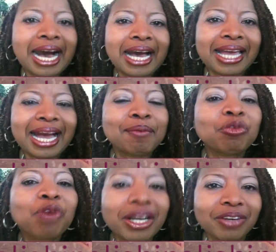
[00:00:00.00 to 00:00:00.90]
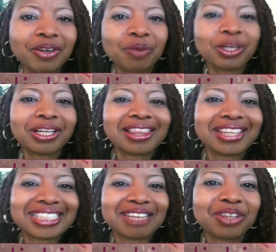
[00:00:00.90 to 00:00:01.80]
I'm a runner. And one of the
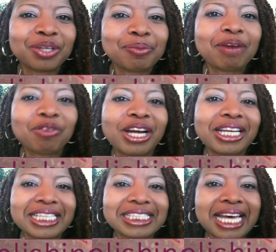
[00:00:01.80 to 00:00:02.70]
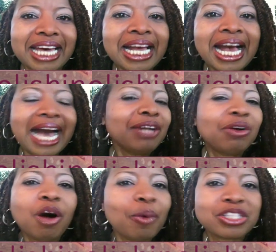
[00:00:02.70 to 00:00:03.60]
things I've learned about running is that I
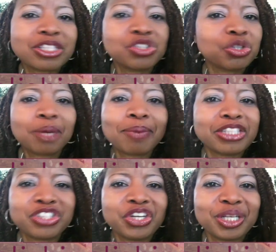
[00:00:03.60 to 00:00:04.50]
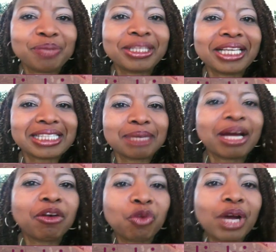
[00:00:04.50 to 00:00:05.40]
don't always enjoy my journey because I'm
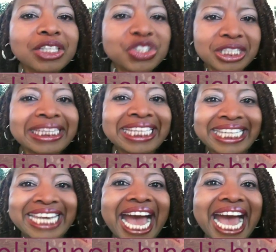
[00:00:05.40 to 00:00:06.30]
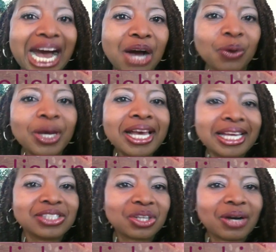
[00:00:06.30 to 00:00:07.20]
not relishing the now.
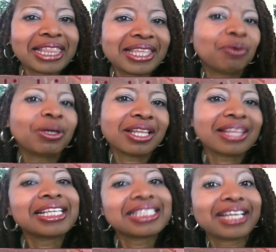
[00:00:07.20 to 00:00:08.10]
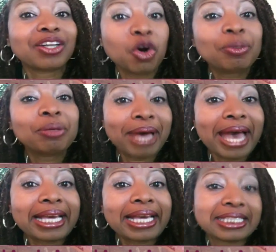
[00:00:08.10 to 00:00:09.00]
And so I think one of the things that can hold me
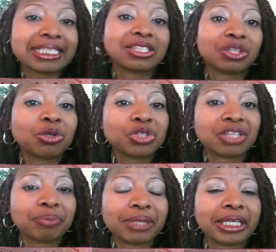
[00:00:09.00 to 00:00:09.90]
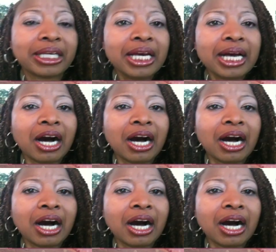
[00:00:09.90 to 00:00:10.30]
back is this notion of being